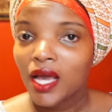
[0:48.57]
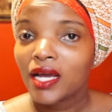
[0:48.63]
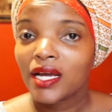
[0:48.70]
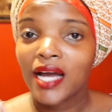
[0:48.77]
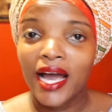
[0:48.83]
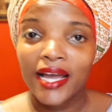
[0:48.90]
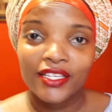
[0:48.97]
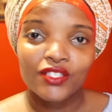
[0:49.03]

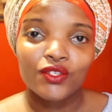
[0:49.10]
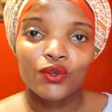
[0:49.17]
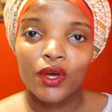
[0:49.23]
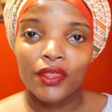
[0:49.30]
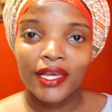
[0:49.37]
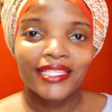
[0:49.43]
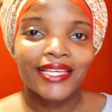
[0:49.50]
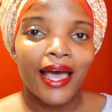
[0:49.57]
Guys, you
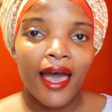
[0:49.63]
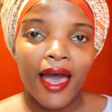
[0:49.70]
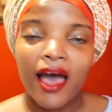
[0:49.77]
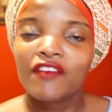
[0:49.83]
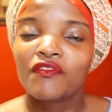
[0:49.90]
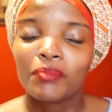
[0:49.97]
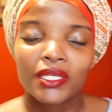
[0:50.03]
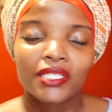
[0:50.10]
know that I
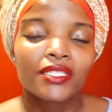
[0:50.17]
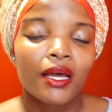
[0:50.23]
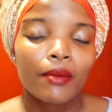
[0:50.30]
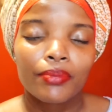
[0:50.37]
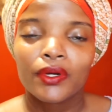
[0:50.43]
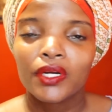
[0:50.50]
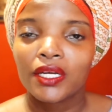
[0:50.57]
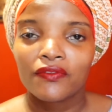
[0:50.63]
have been
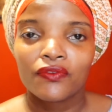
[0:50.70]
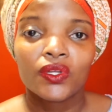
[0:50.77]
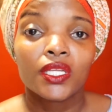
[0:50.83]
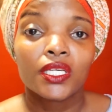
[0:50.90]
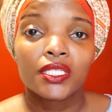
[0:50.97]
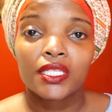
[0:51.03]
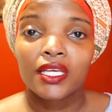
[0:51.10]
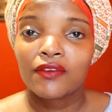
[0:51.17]
championing for
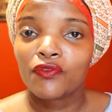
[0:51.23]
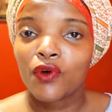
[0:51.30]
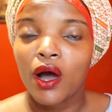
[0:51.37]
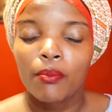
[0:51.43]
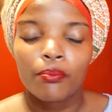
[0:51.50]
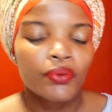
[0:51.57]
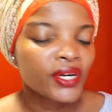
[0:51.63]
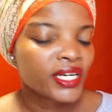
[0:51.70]
this thing for
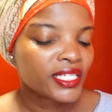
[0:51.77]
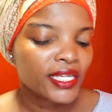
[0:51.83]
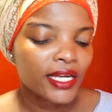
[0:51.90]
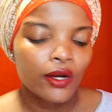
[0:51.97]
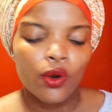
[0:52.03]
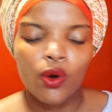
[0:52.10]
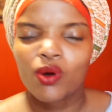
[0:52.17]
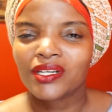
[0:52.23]
a
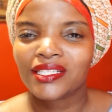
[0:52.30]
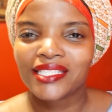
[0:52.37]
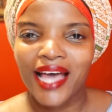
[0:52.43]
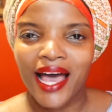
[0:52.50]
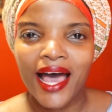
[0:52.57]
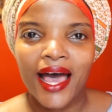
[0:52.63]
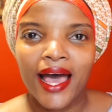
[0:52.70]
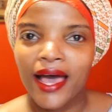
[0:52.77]
pretty long
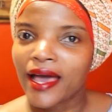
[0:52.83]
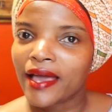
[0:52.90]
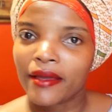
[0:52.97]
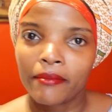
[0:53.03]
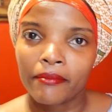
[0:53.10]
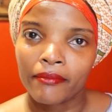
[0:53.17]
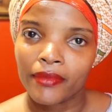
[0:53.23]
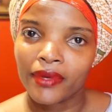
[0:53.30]

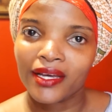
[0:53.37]
time.